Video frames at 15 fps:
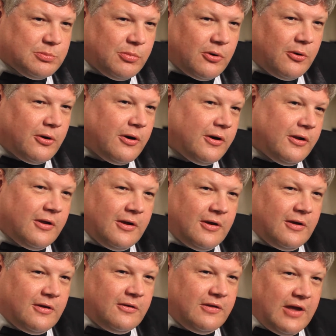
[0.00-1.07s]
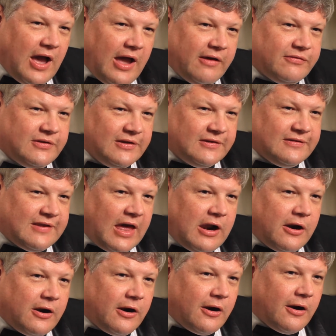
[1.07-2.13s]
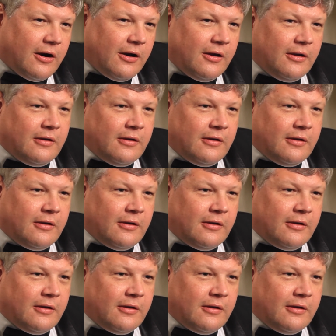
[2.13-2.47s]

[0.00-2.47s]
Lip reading: board, the IFC senator,